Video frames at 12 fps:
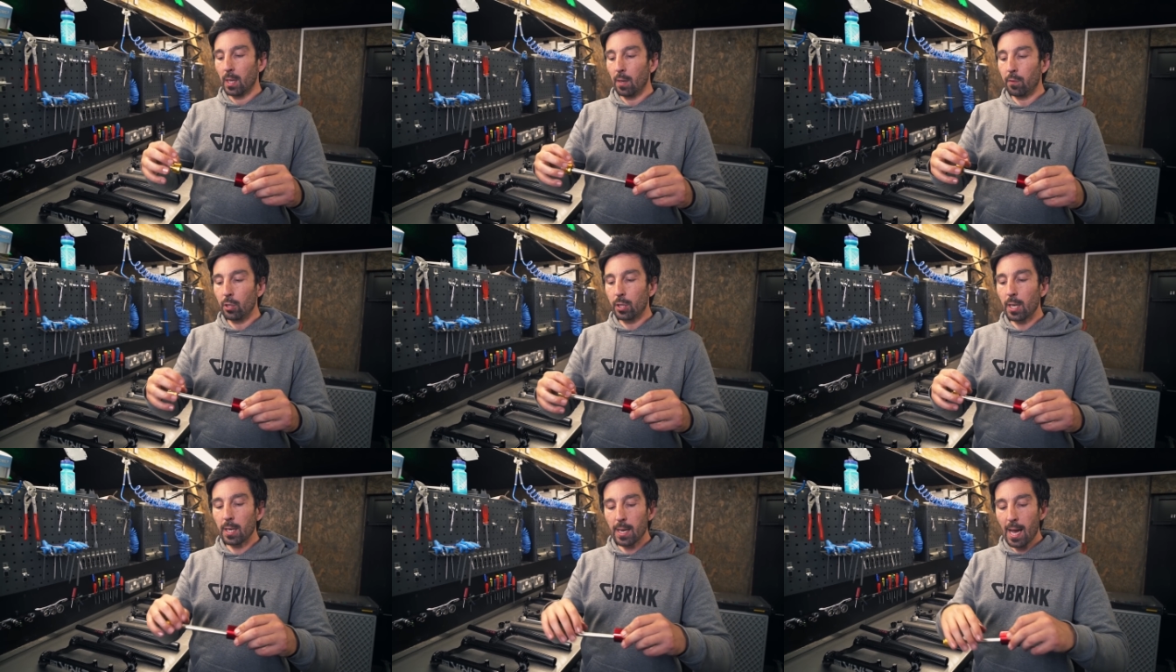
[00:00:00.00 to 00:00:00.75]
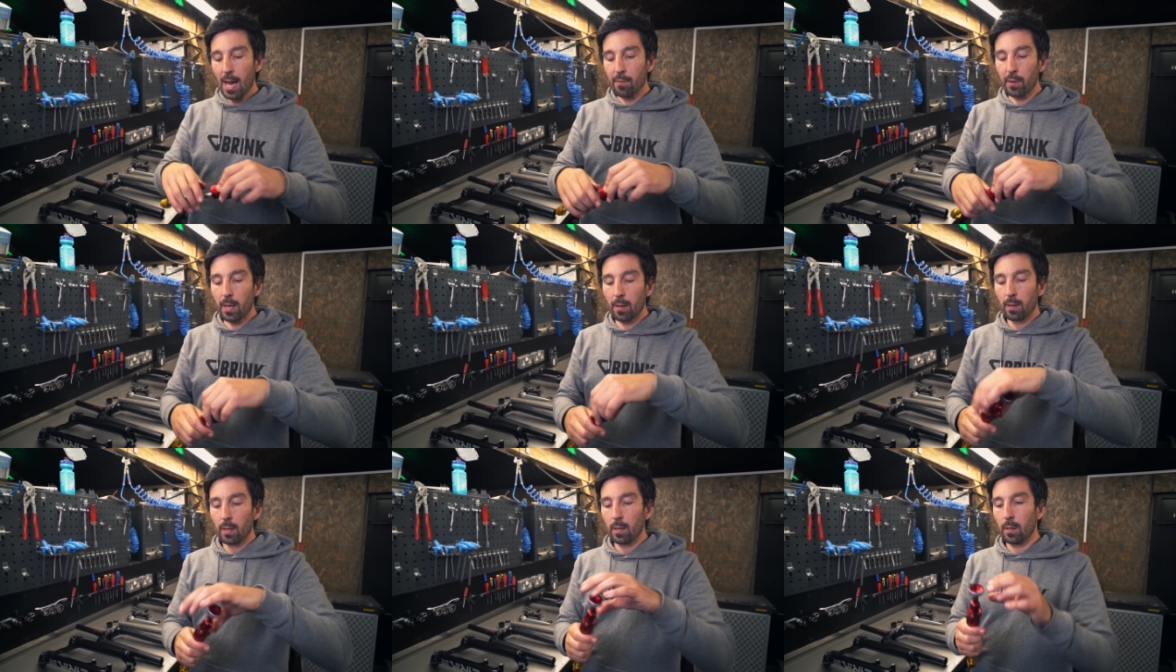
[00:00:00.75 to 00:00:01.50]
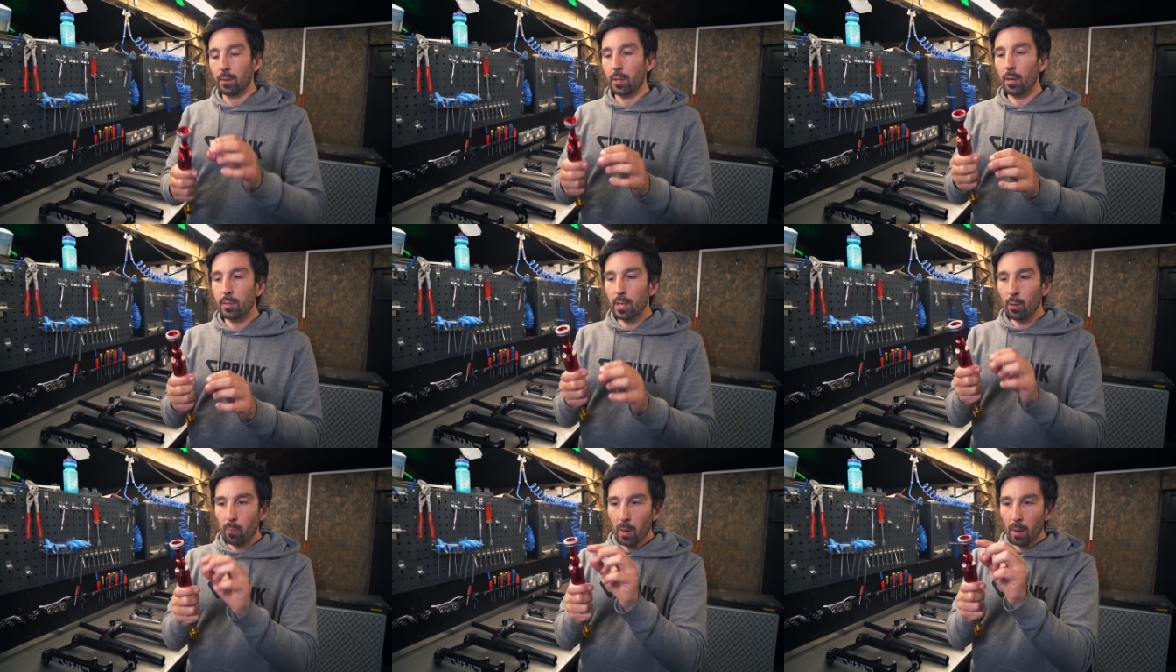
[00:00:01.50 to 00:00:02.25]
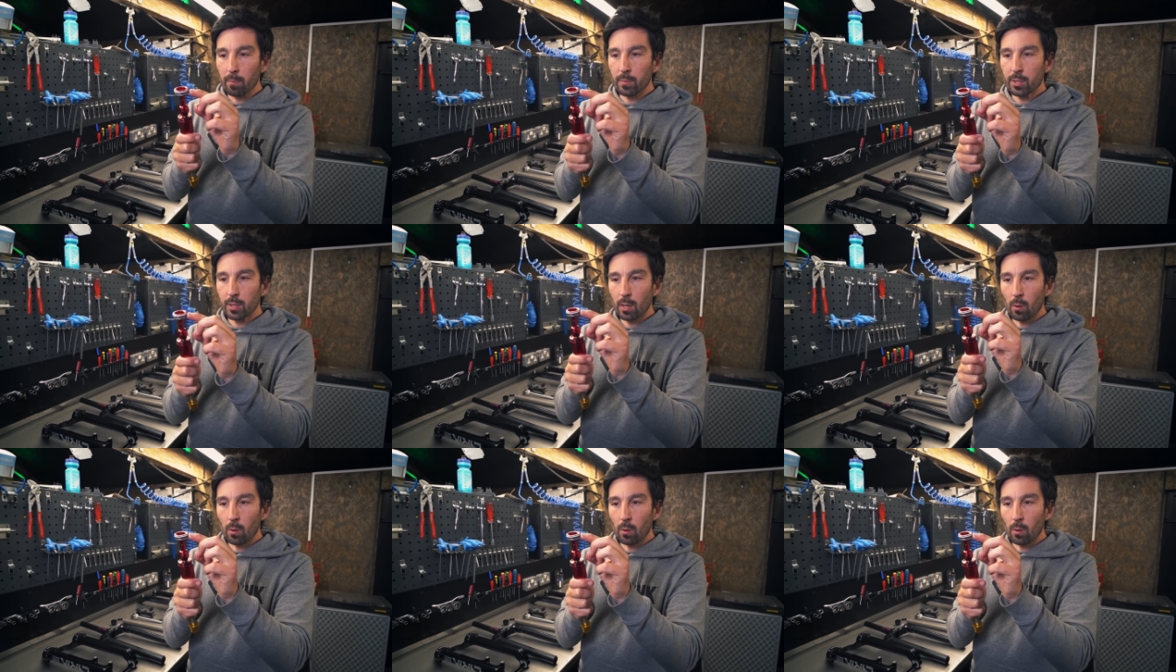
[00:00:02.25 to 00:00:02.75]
If you didn't have it, those little bumps